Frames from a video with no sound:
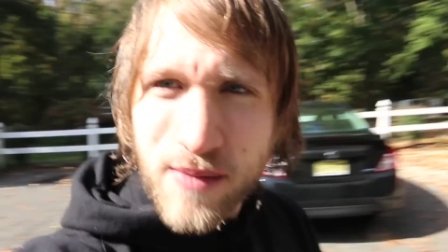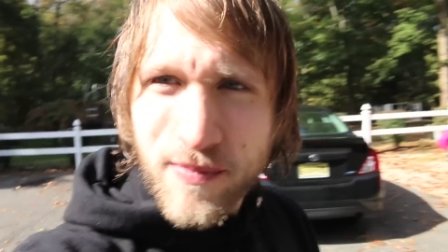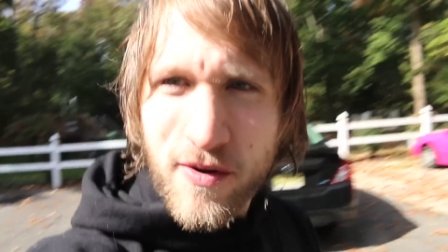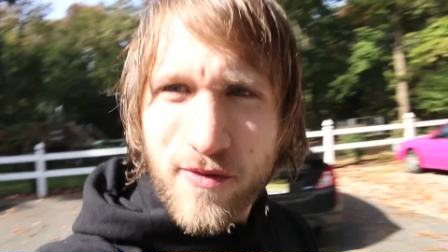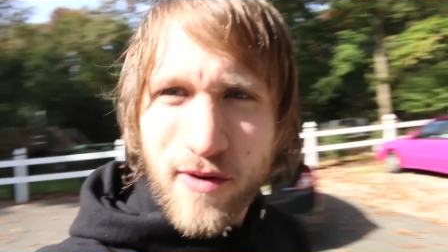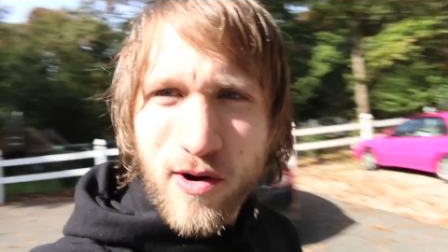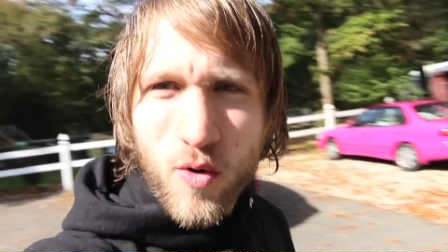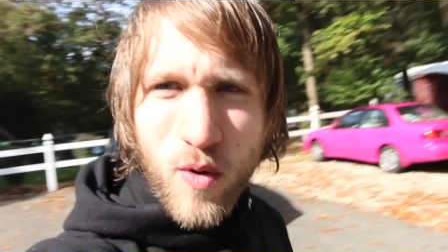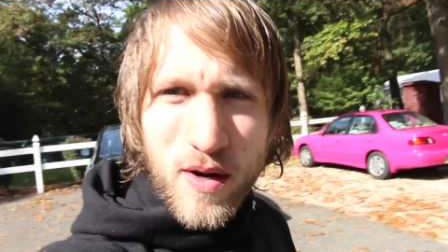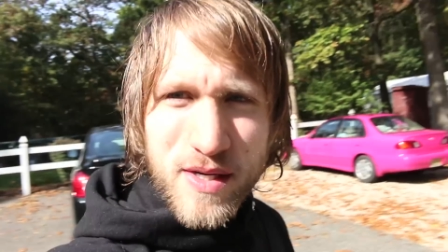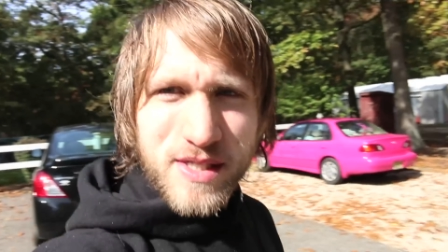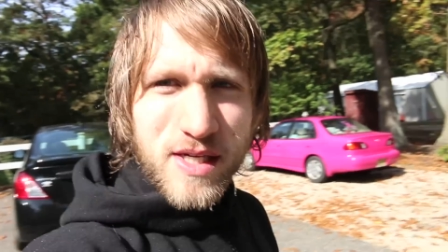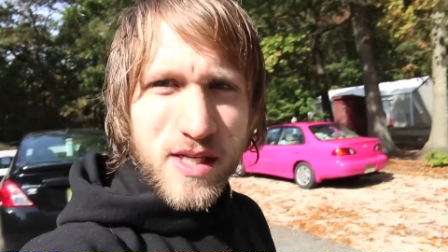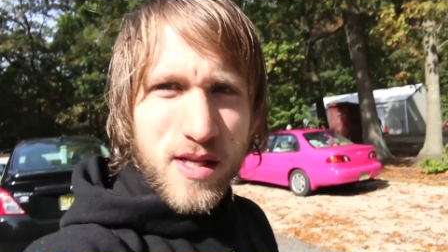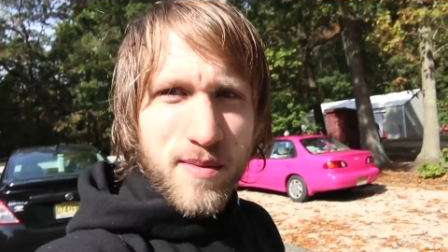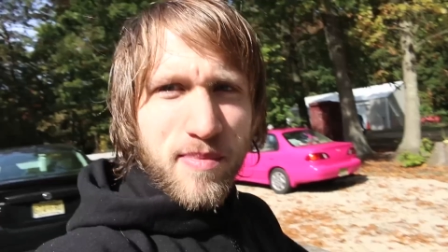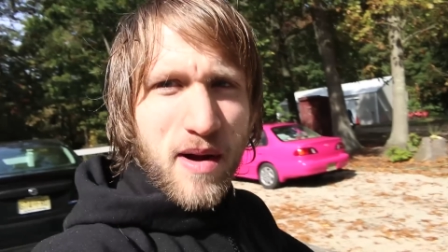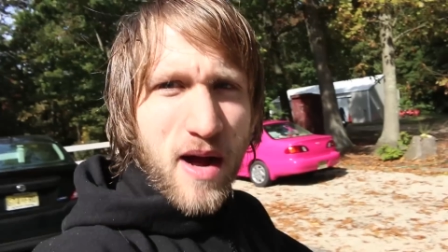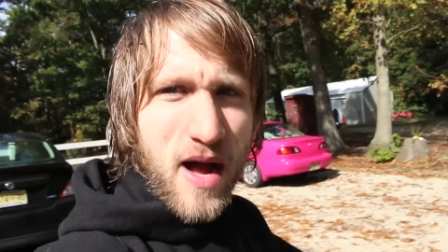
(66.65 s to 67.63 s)
somebody
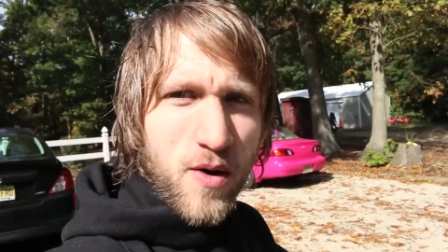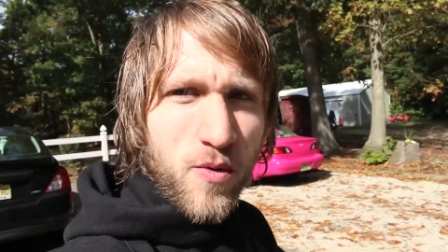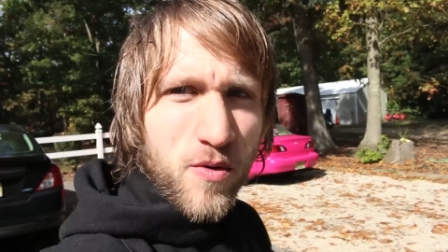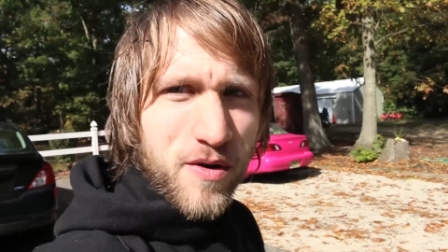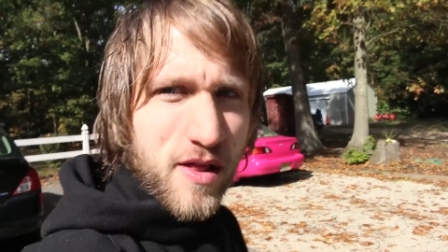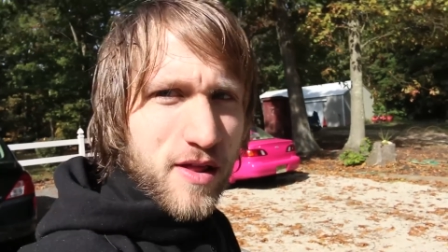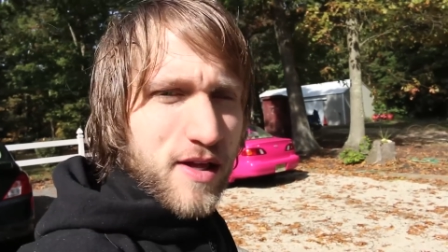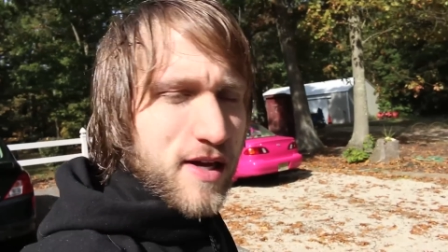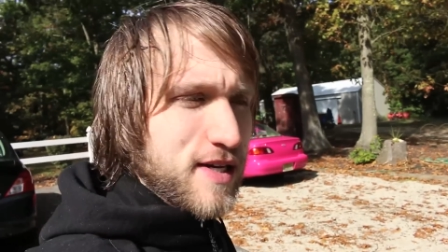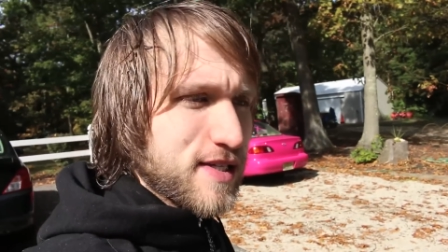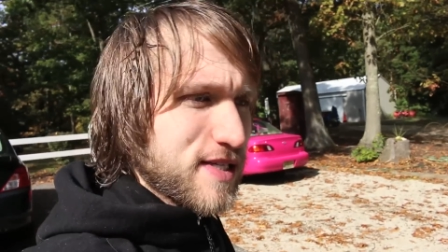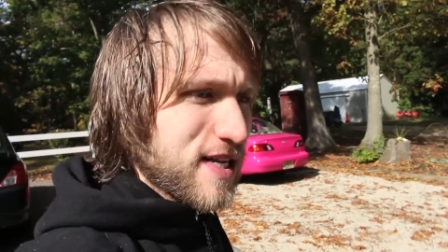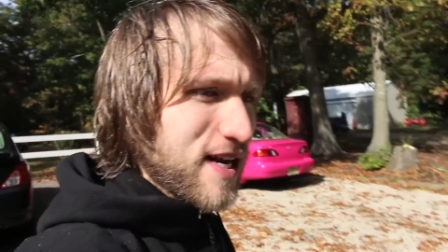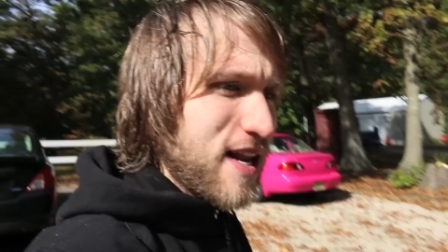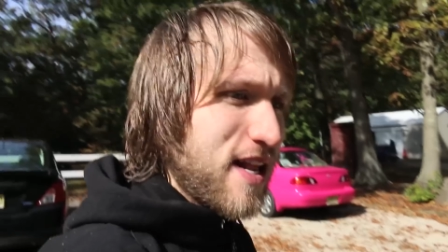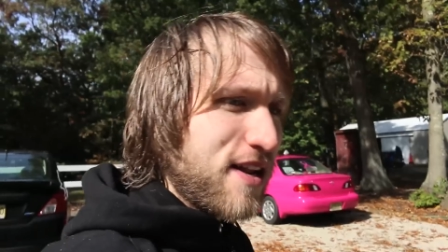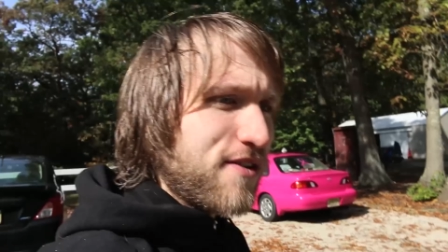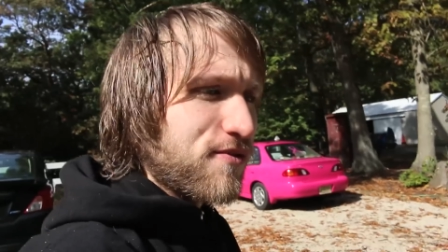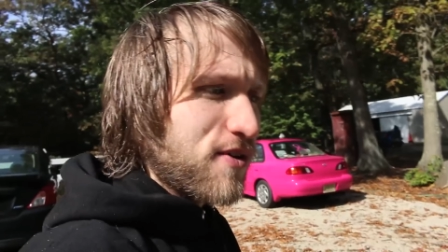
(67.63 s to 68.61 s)
requested to buy one of these, and
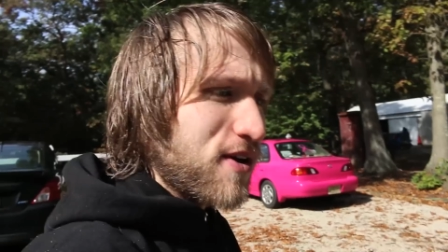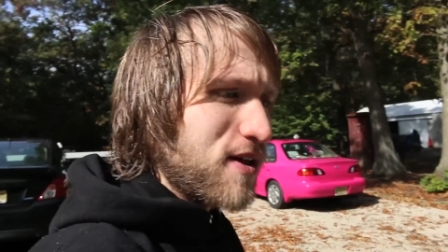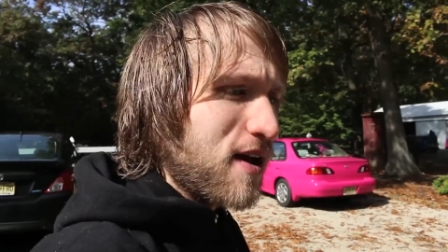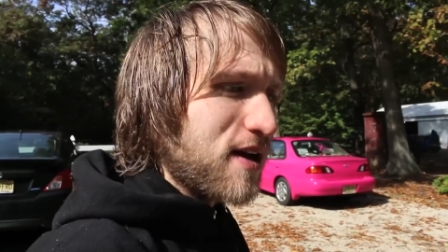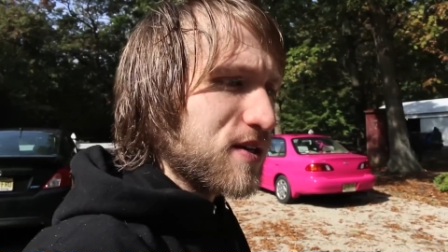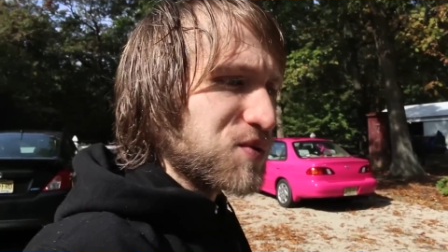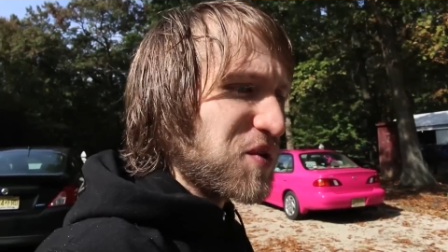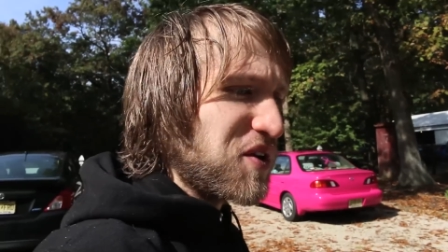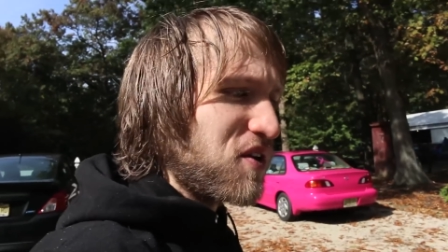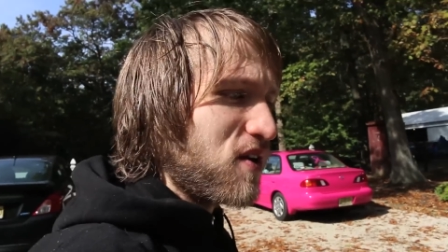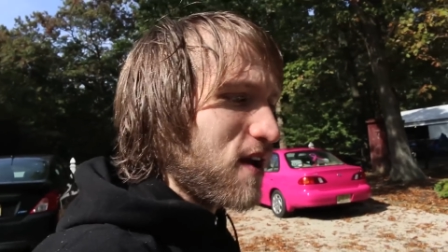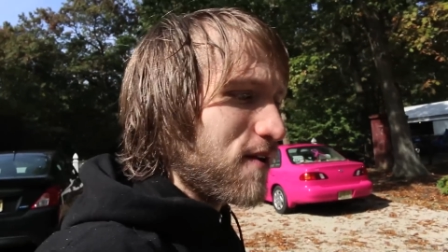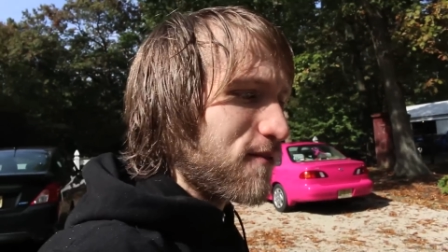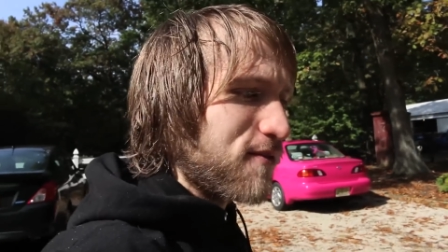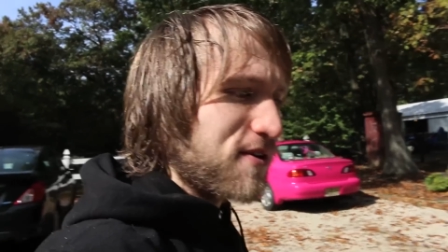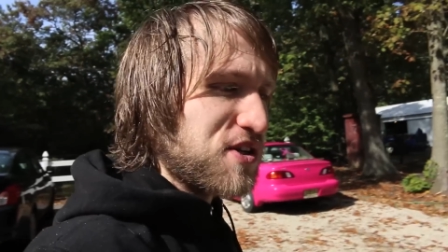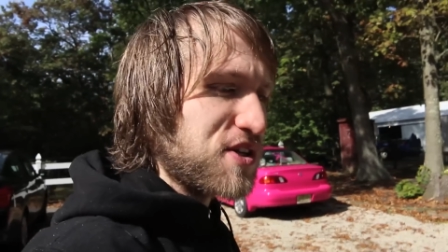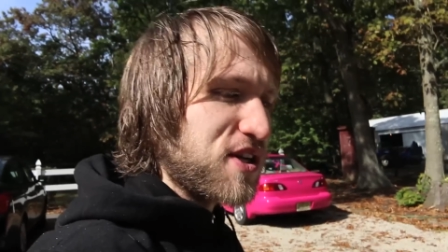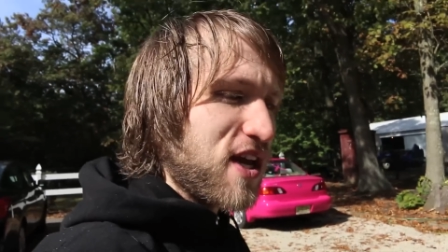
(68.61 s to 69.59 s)
I didn't realize we don't
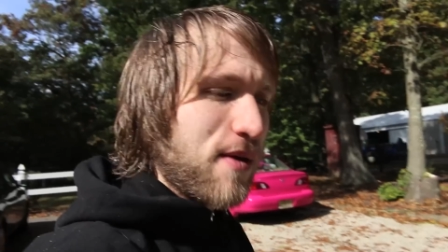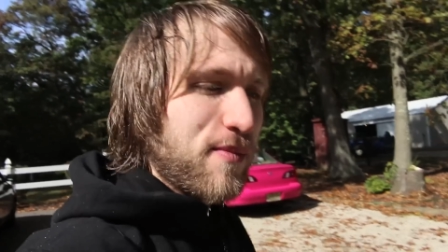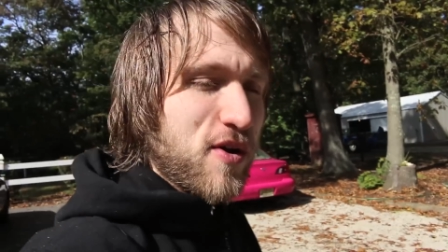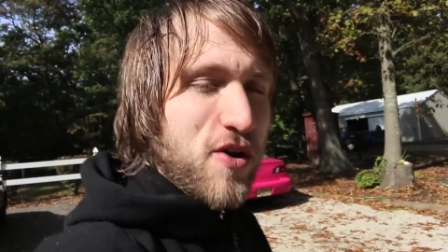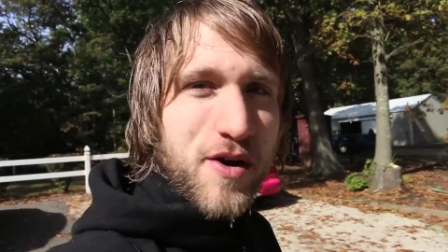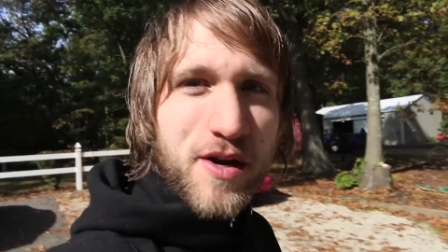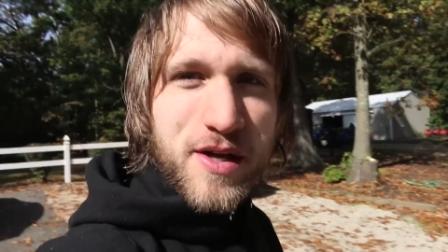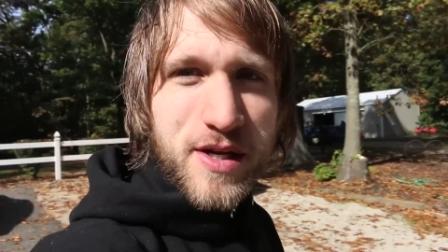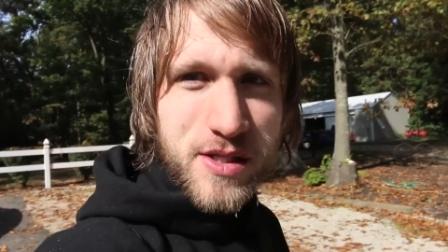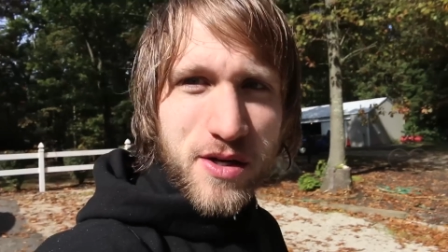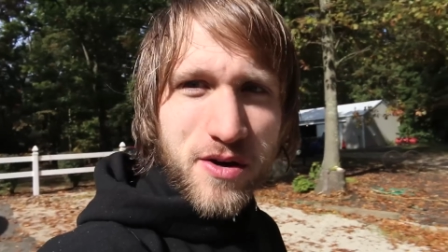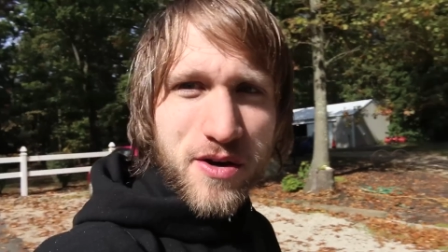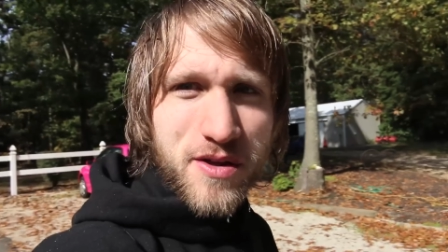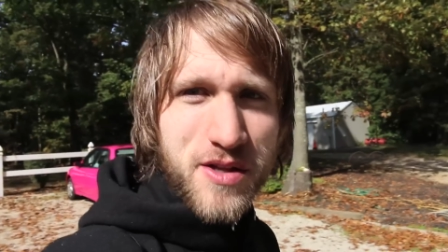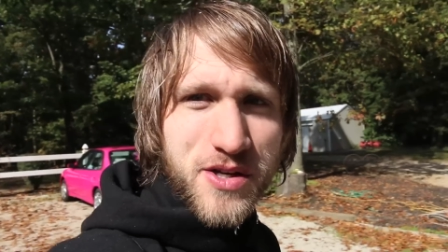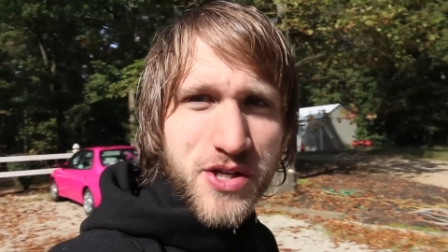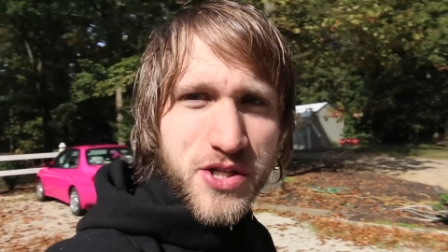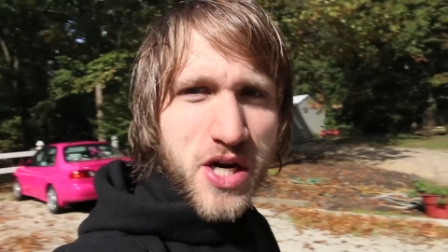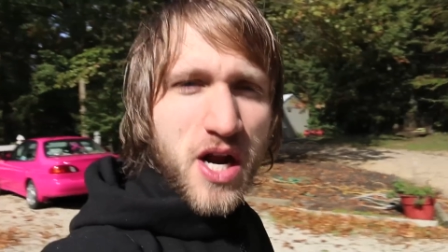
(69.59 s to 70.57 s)
have RiDGiD Gaming hoodies
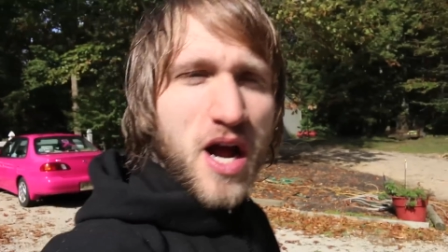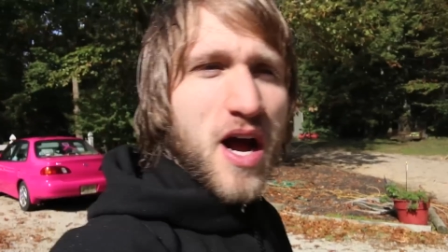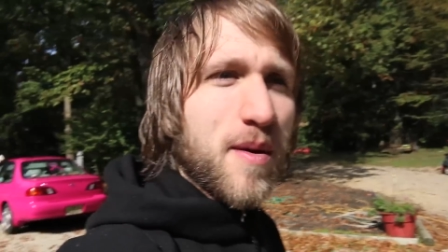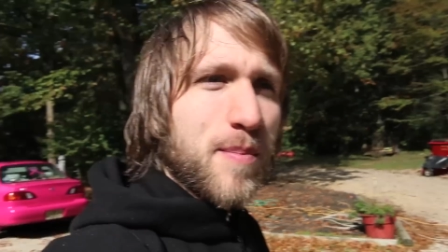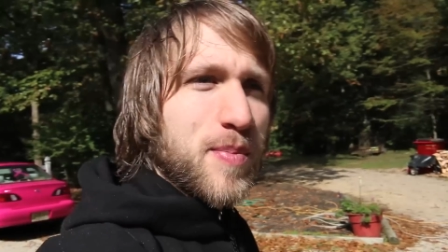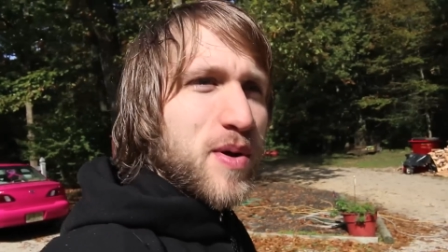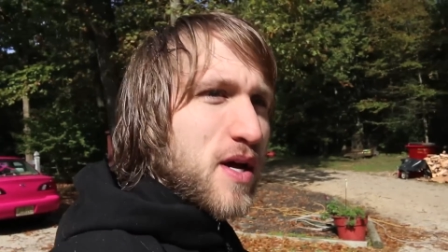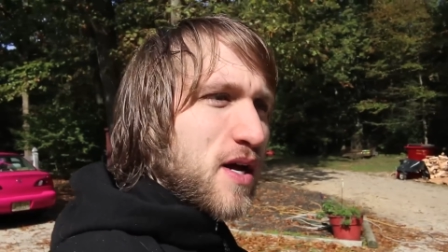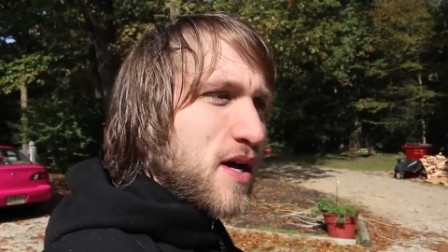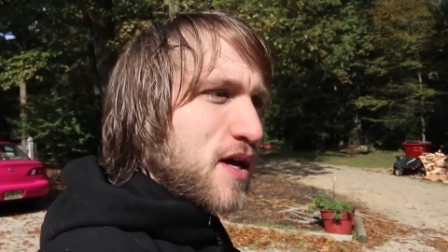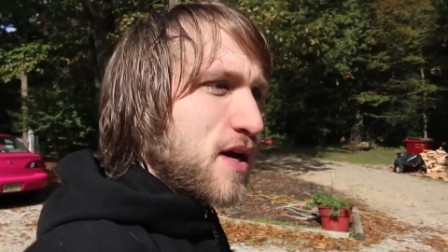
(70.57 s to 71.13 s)
on the shop.